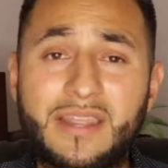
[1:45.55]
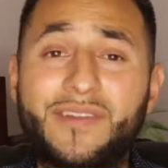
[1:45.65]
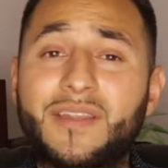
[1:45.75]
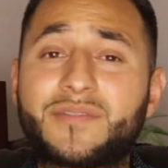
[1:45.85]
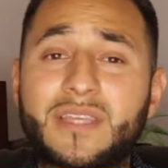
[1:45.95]

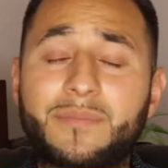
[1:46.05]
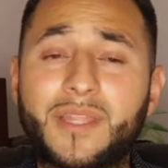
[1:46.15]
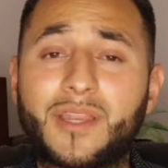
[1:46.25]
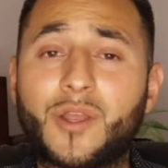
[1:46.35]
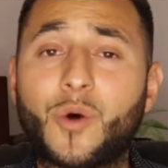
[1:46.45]
Even if
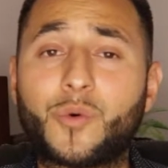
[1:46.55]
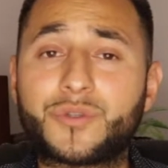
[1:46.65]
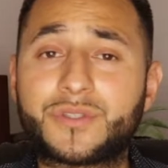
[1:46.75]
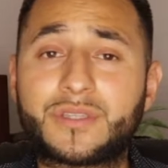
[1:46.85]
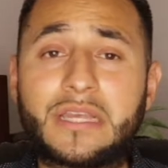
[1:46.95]
something
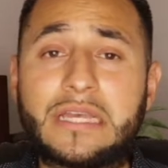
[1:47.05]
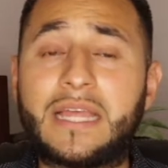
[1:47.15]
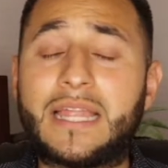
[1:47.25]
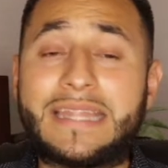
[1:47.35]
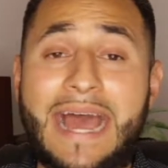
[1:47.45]
goes
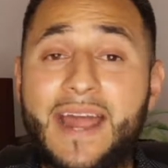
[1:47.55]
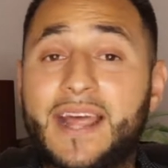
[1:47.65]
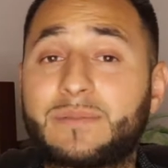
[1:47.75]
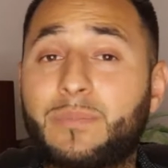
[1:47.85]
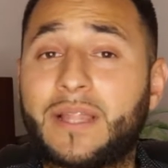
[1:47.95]
not
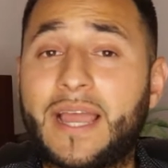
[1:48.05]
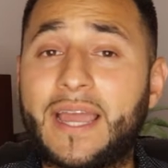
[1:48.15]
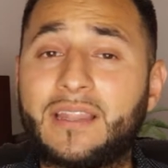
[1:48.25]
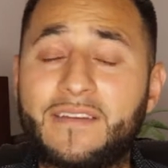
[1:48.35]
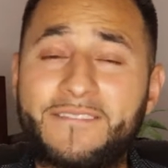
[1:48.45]
as
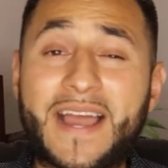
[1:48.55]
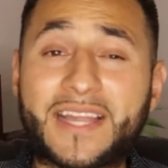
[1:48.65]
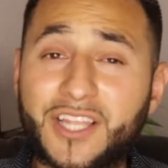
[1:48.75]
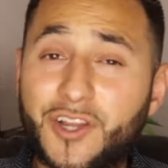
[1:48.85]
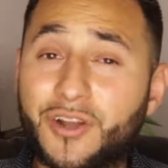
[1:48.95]
planned, the
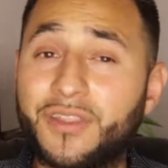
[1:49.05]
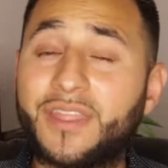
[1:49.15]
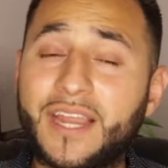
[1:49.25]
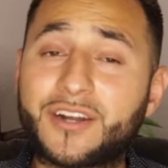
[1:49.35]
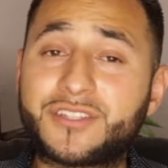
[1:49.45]
fact that you're
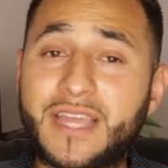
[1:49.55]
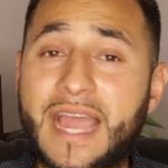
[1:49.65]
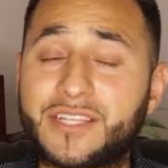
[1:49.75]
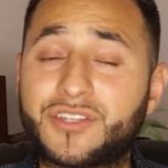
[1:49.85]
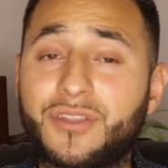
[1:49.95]
there to
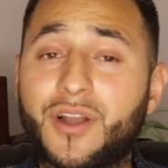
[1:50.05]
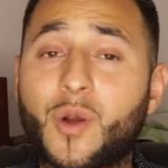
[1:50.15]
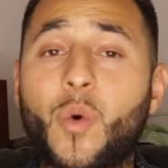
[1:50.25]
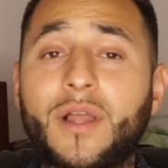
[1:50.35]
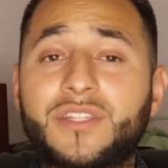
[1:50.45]
answer their
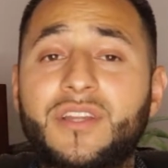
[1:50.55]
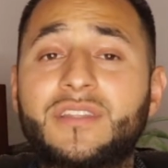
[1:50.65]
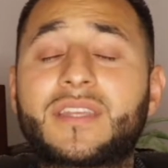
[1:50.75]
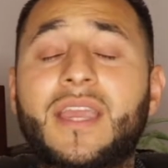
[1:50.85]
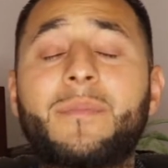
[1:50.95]

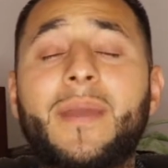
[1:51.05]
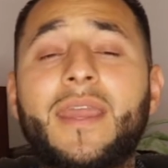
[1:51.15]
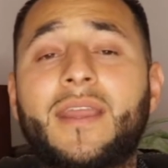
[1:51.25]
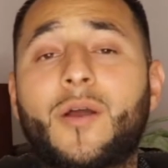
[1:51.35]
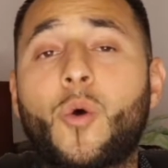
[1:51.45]
questions can
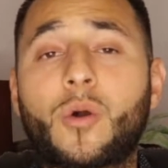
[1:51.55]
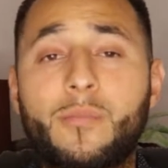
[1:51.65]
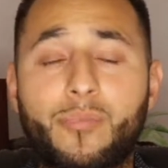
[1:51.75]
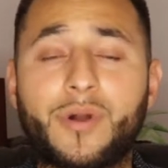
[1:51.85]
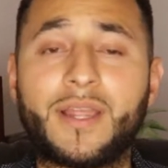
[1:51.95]
make or
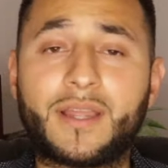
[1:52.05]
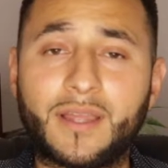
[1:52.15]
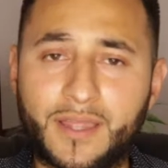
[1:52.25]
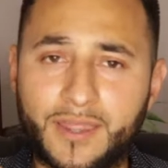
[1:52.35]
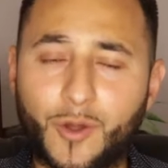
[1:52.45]
break
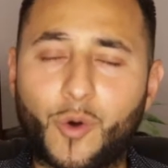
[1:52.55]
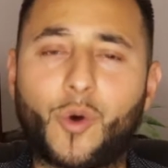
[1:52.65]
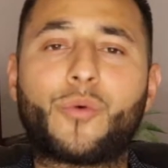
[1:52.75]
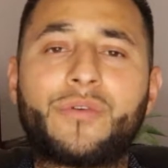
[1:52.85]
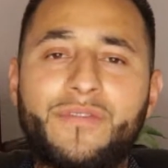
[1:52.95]
the
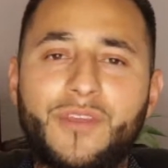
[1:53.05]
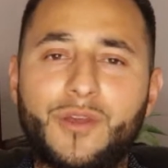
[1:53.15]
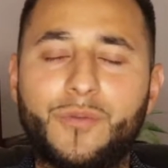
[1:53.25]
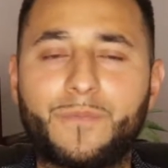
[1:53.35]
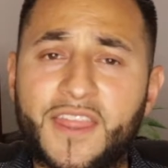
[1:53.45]
whole review.